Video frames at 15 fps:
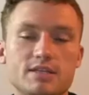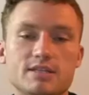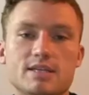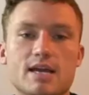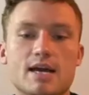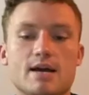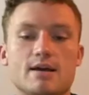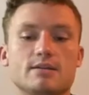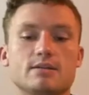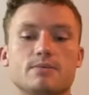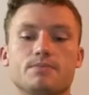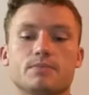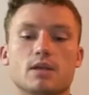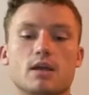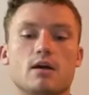guys.
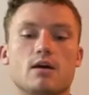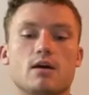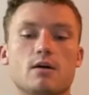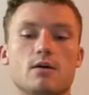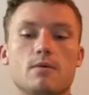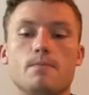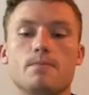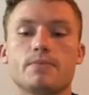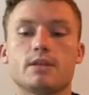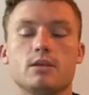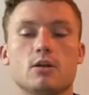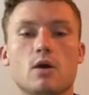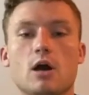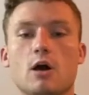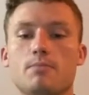
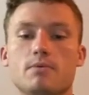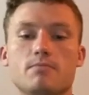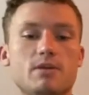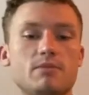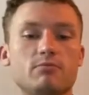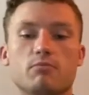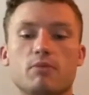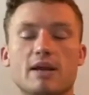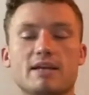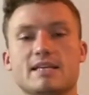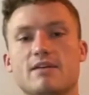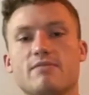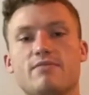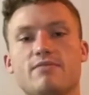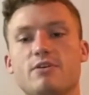Helping people break
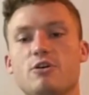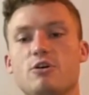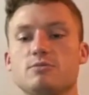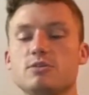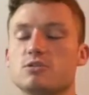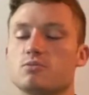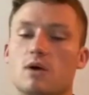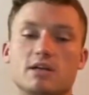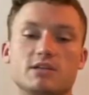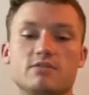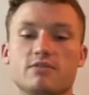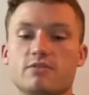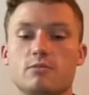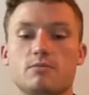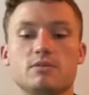down film, just watching
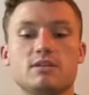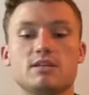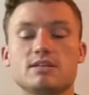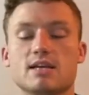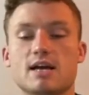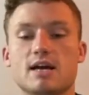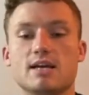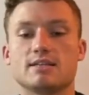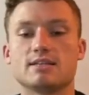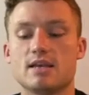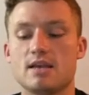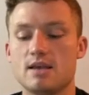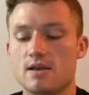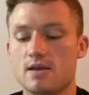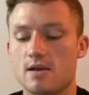film with these guys,
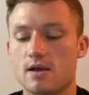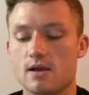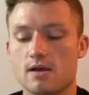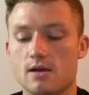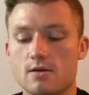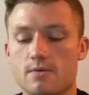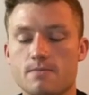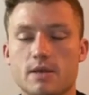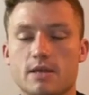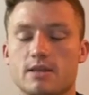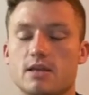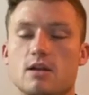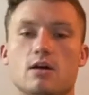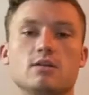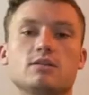and
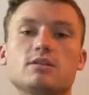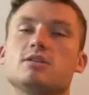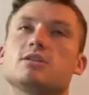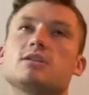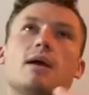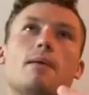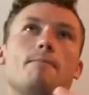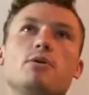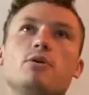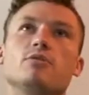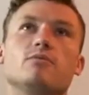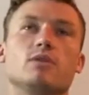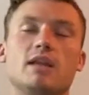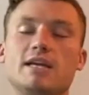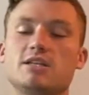then also just like
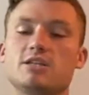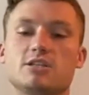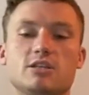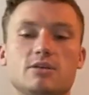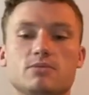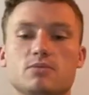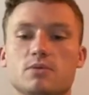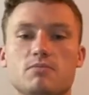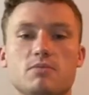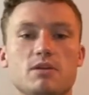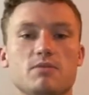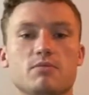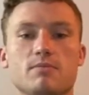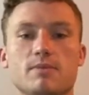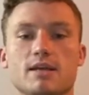building relationships with
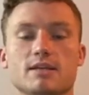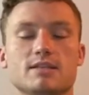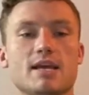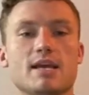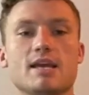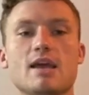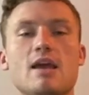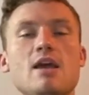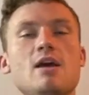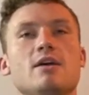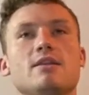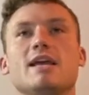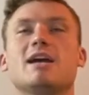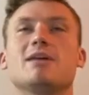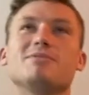people. Man, it's like
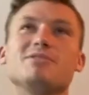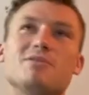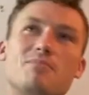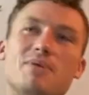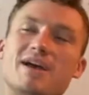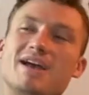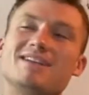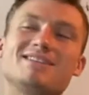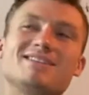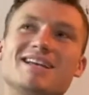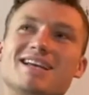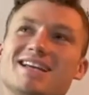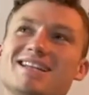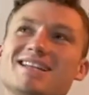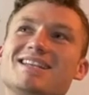they come to the bench
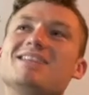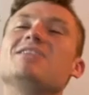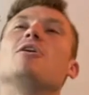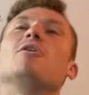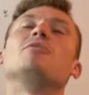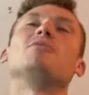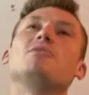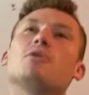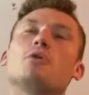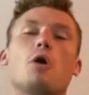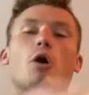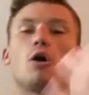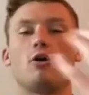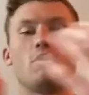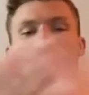and they're
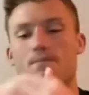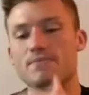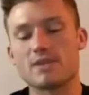all